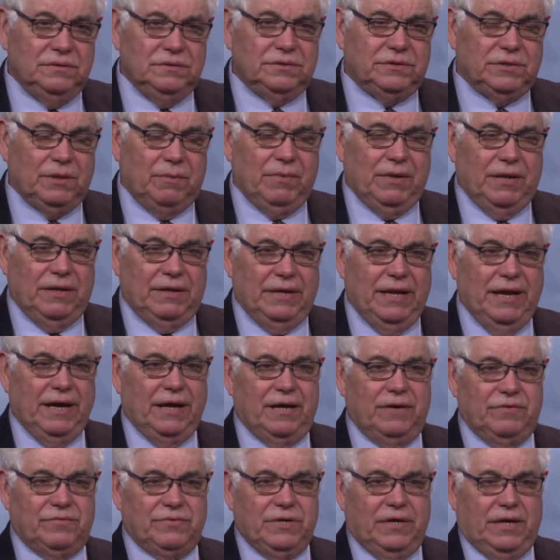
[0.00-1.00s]
some of the
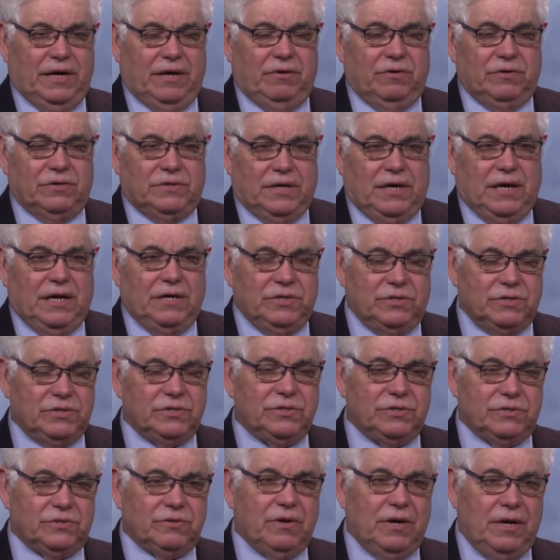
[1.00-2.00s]
negative scenarios that I
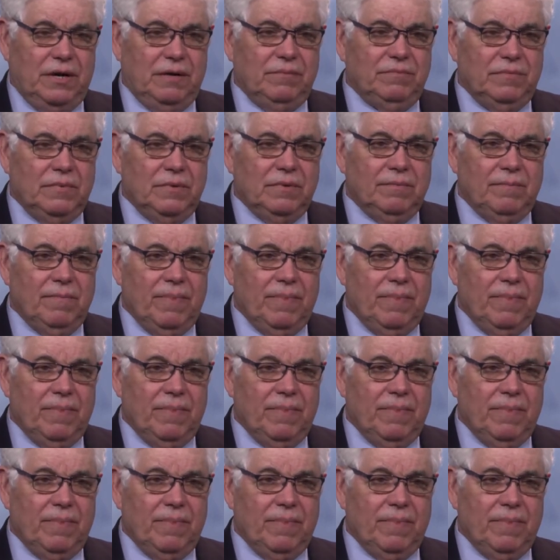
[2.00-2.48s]
just described.